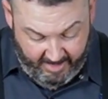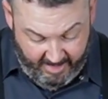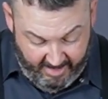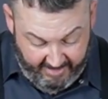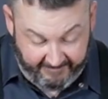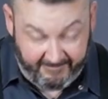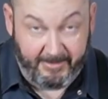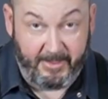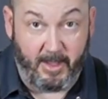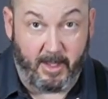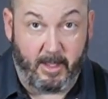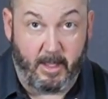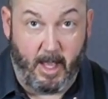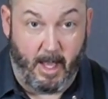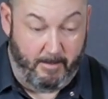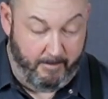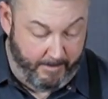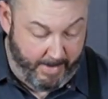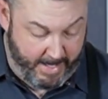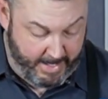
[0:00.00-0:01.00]
of thick
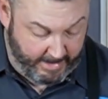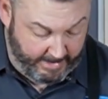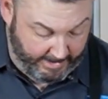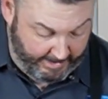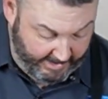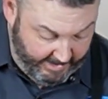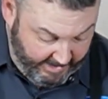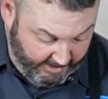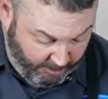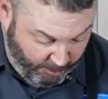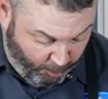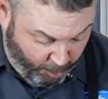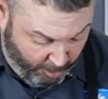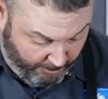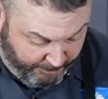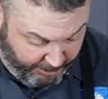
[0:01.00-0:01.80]
cut bacon, and we're going to